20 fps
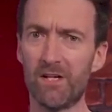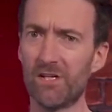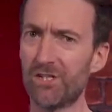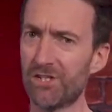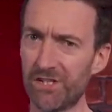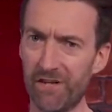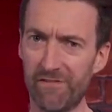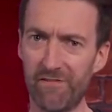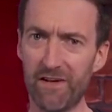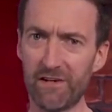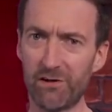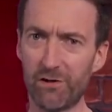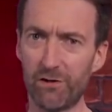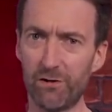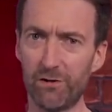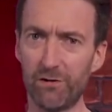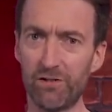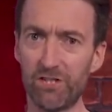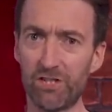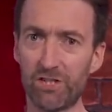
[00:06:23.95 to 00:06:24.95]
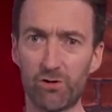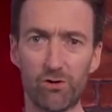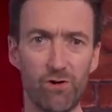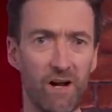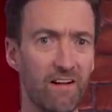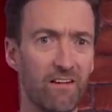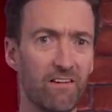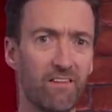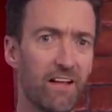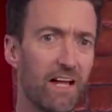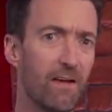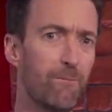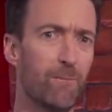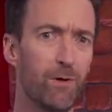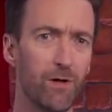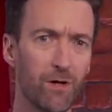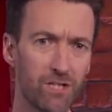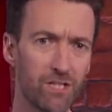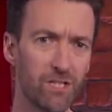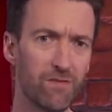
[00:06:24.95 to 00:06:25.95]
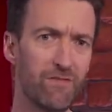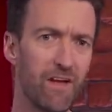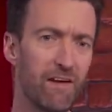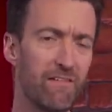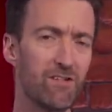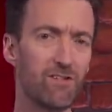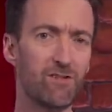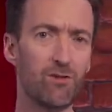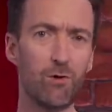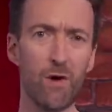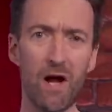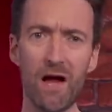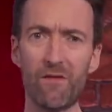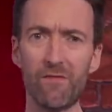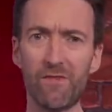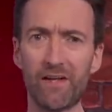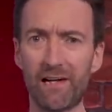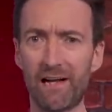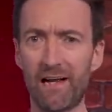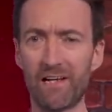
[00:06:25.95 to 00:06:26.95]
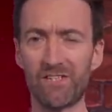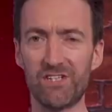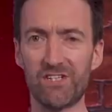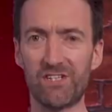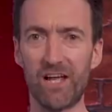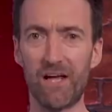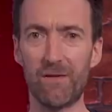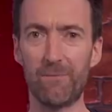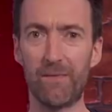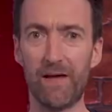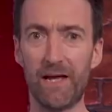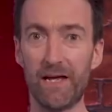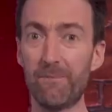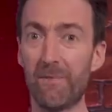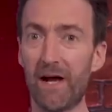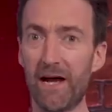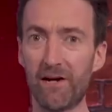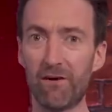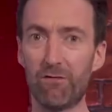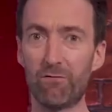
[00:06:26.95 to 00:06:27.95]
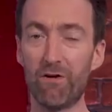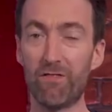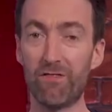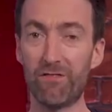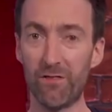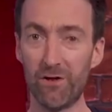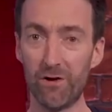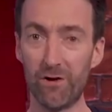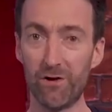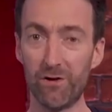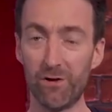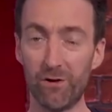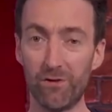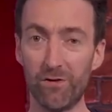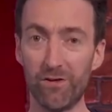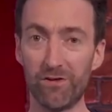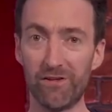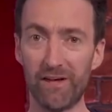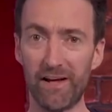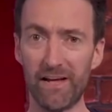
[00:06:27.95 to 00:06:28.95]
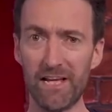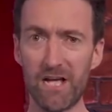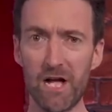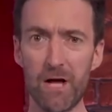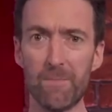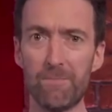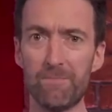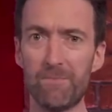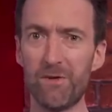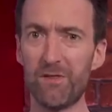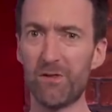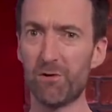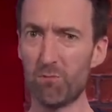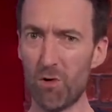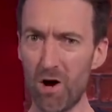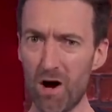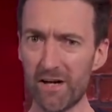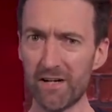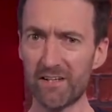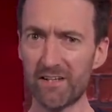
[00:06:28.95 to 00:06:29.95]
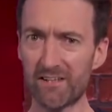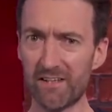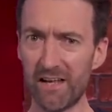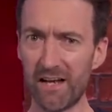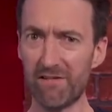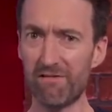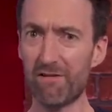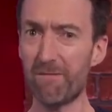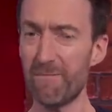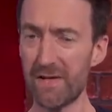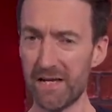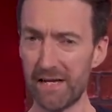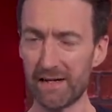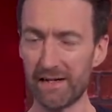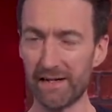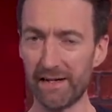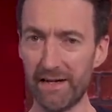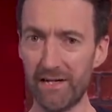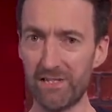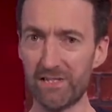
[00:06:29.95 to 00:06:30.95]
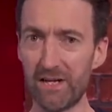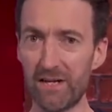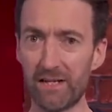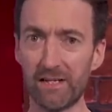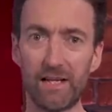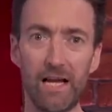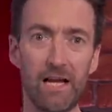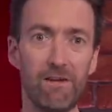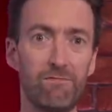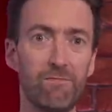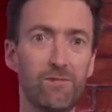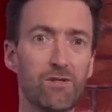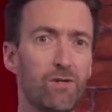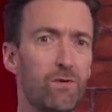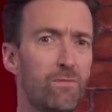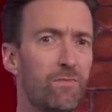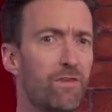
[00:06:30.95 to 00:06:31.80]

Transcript: Stefan Kung's strength and perseverance throughout the Classics campaign paid off with third on the day, but the ride of the day, for me at least, came from Tom